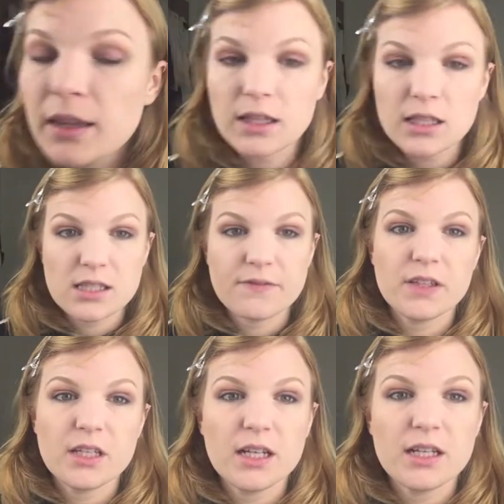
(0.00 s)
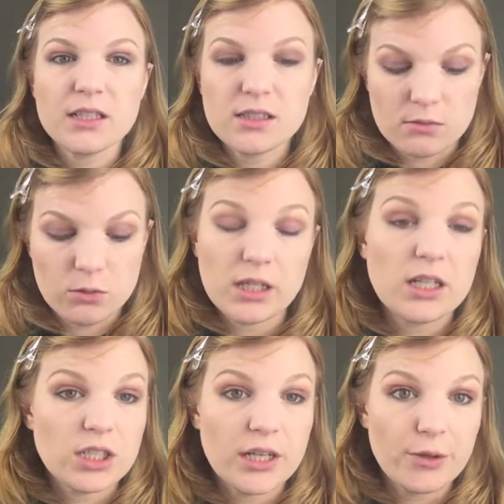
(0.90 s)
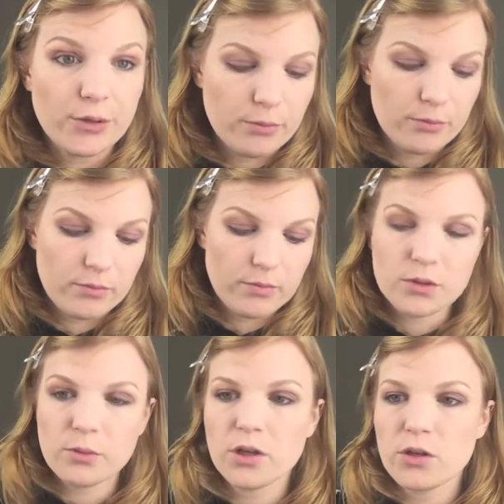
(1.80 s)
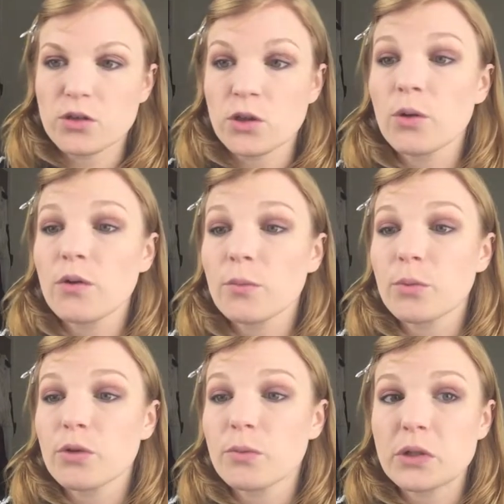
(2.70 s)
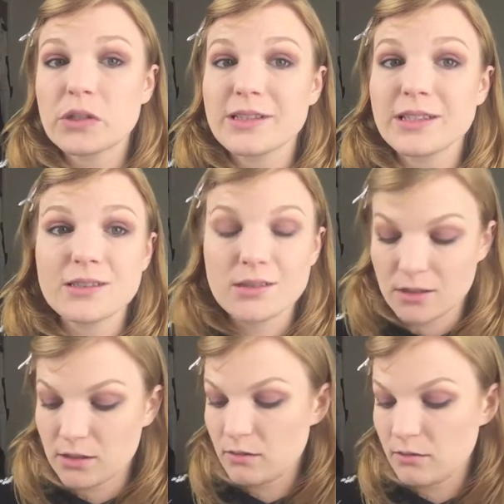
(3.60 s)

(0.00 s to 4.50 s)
I think that's it for the eyes, or the eyeshadow. I don't want to go too overboard because it is